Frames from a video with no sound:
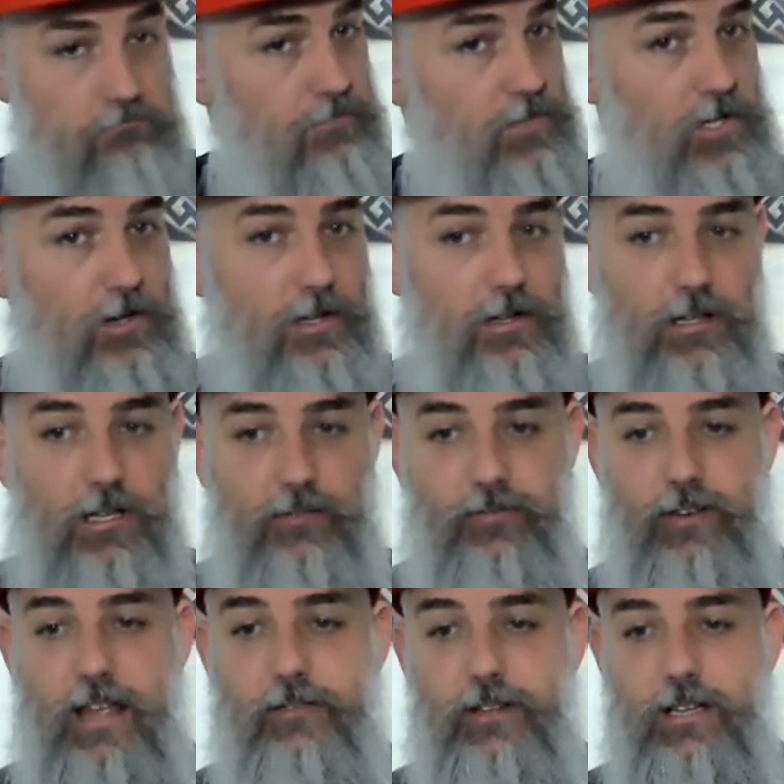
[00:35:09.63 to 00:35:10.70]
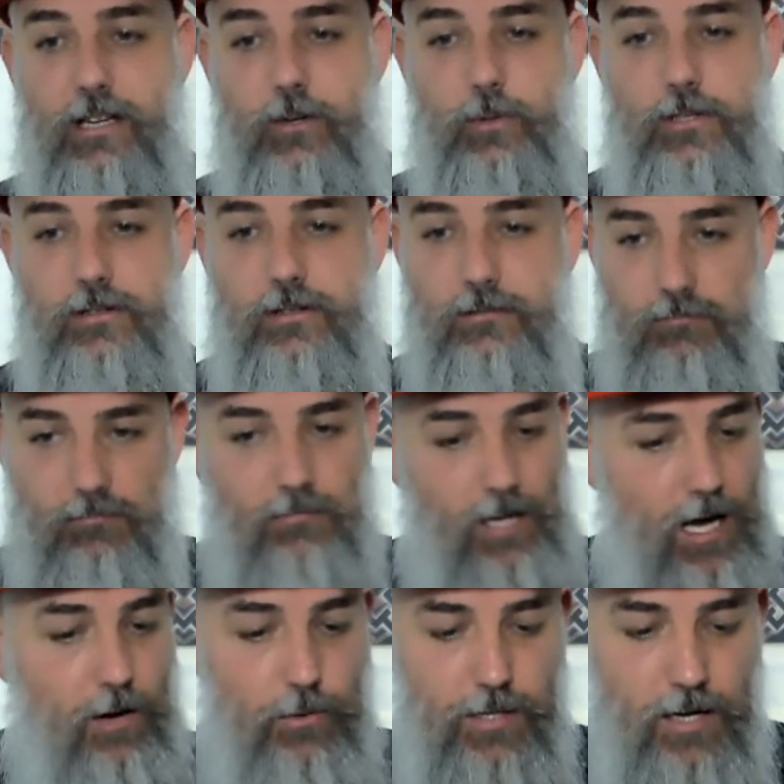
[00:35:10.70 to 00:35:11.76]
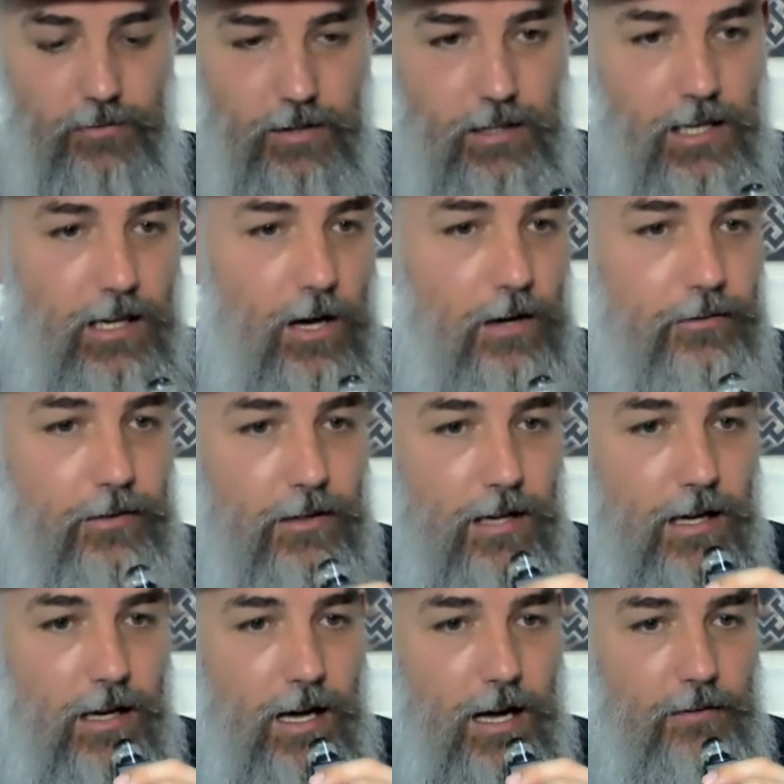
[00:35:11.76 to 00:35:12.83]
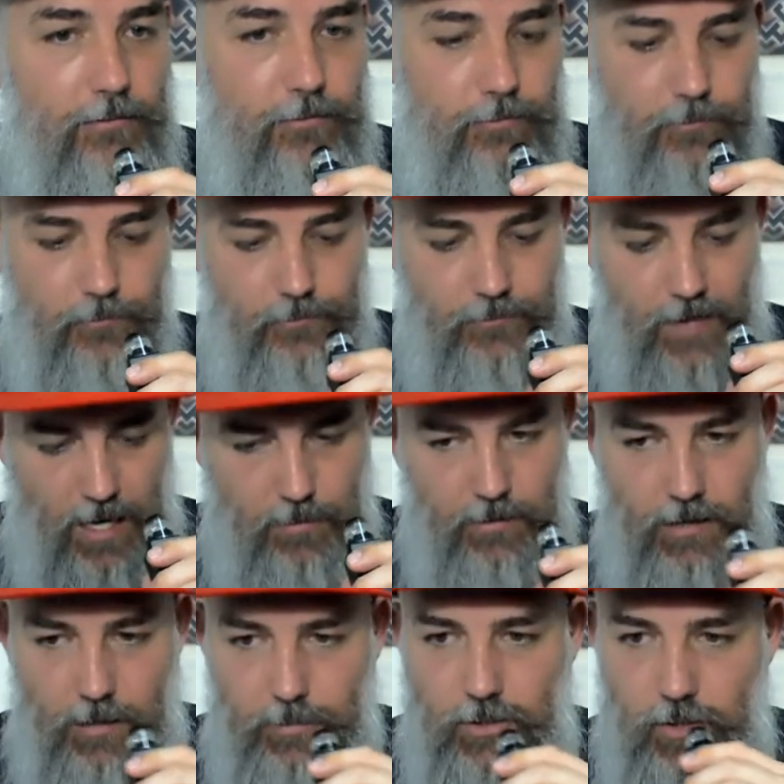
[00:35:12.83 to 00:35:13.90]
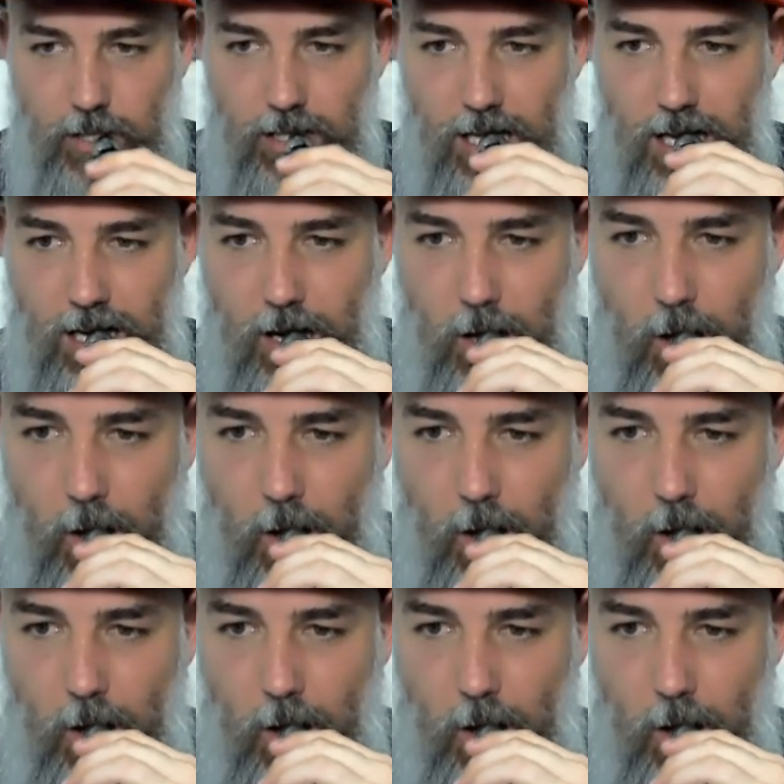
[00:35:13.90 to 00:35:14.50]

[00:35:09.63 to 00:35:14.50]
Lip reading: soda-flavored liquids, I would definitely go for it. I'm enjoying that.